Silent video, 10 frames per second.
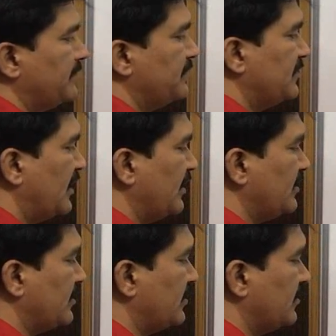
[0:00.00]
that
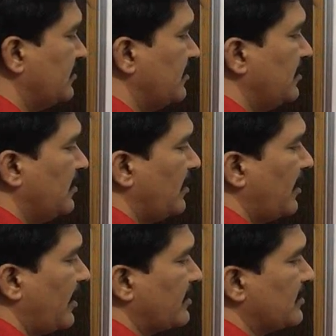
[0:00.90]
is
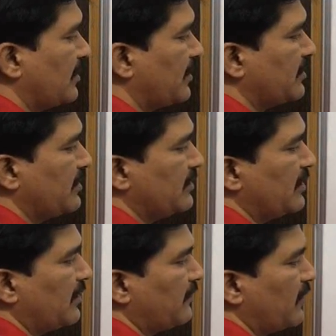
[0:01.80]
acceleration is
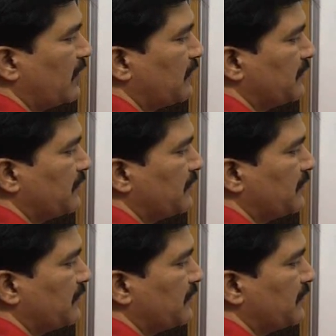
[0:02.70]
equal to.